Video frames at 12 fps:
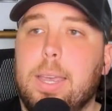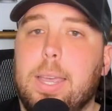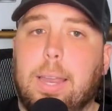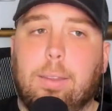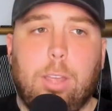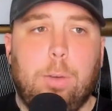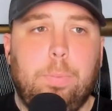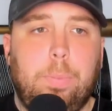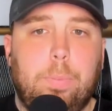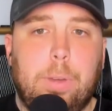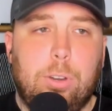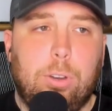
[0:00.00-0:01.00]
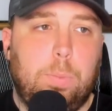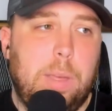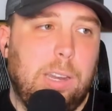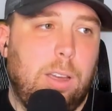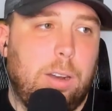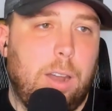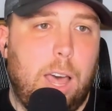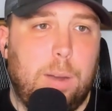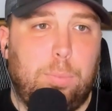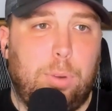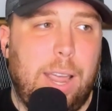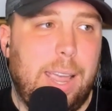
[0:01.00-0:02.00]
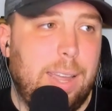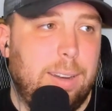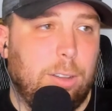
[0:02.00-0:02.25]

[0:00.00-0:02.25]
and see how much you're spending on non-brand